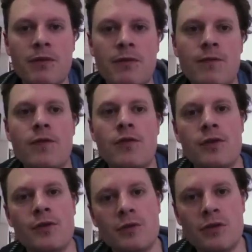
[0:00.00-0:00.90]
for
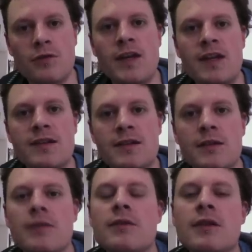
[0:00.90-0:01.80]
your new visa
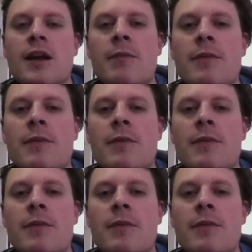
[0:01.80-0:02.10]
to come